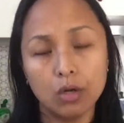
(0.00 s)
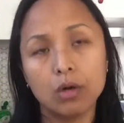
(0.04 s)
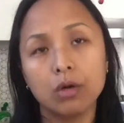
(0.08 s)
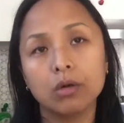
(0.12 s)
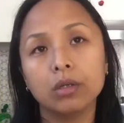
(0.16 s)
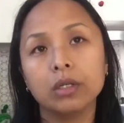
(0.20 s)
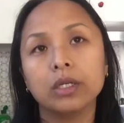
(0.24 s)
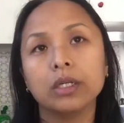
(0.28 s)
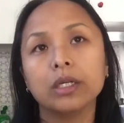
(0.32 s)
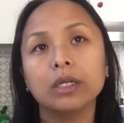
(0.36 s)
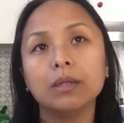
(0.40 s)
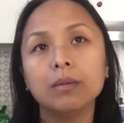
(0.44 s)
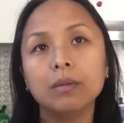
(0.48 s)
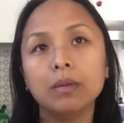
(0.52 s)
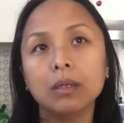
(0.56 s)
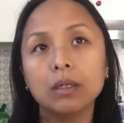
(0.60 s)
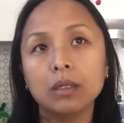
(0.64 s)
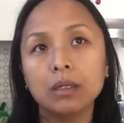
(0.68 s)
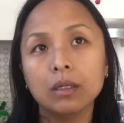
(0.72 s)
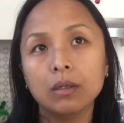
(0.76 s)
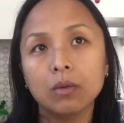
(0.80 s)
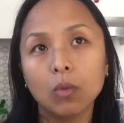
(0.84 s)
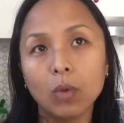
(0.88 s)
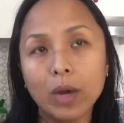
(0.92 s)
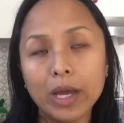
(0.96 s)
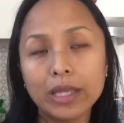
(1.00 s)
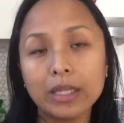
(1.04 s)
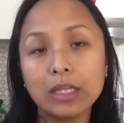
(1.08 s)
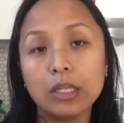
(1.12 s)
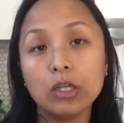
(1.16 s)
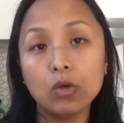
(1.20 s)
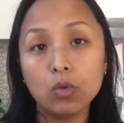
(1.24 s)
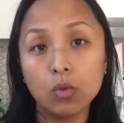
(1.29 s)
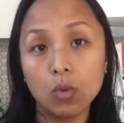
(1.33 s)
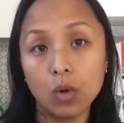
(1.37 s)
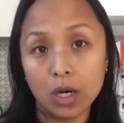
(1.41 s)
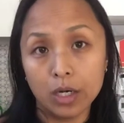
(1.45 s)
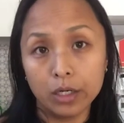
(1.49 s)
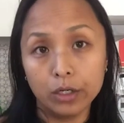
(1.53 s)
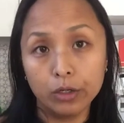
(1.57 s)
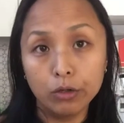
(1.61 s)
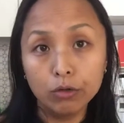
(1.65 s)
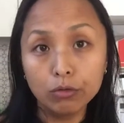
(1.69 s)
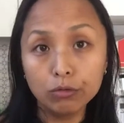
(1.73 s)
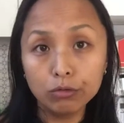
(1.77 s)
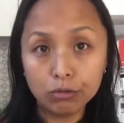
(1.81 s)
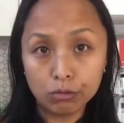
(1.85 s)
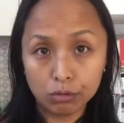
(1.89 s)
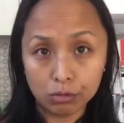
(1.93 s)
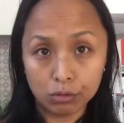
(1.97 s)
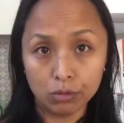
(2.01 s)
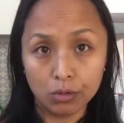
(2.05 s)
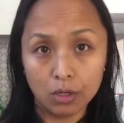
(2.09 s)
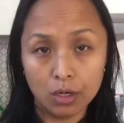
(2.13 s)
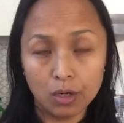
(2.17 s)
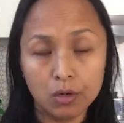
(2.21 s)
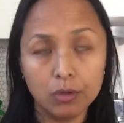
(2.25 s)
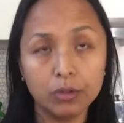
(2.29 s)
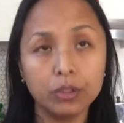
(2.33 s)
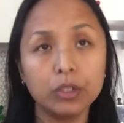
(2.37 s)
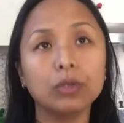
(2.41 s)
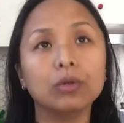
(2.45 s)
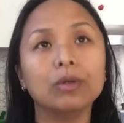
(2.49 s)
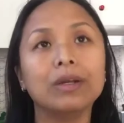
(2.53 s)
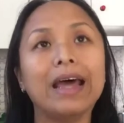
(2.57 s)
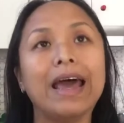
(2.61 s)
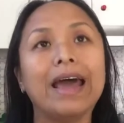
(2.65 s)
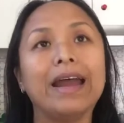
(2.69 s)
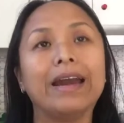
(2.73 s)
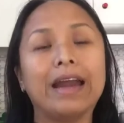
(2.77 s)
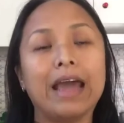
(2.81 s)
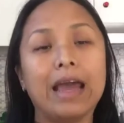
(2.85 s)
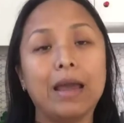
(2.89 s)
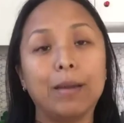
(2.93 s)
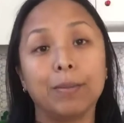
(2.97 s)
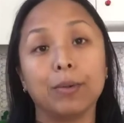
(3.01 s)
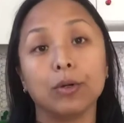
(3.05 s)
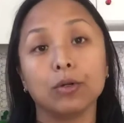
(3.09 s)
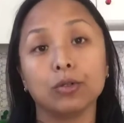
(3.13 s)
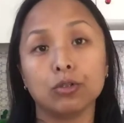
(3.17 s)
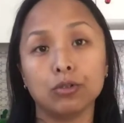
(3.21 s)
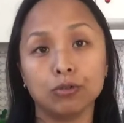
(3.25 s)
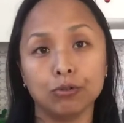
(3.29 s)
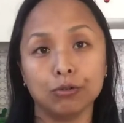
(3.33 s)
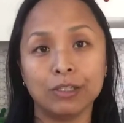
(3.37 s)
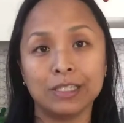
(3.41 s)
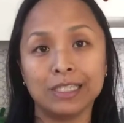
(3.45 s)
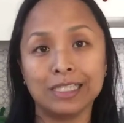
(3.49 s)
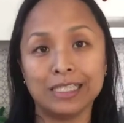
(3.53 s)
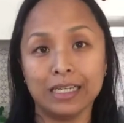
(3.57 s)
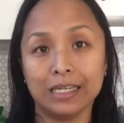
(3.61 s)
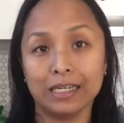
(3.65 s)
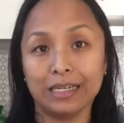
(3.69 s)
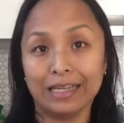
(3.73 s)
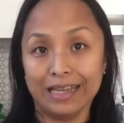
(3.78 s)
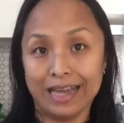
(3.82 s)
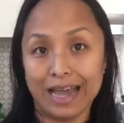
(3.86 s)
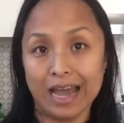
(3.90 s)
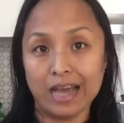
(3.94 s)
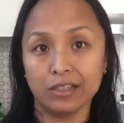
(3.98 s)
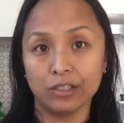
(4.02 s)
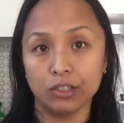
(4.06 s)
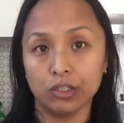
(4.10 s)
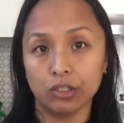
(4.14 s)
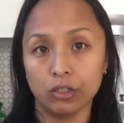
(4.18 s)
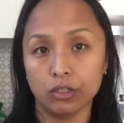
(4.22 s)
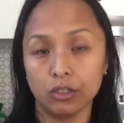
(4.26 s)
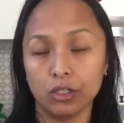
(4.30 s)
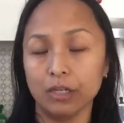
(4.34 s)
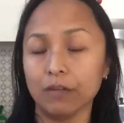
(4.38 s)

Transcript: Only when you are neutral, you then able to seek the answer.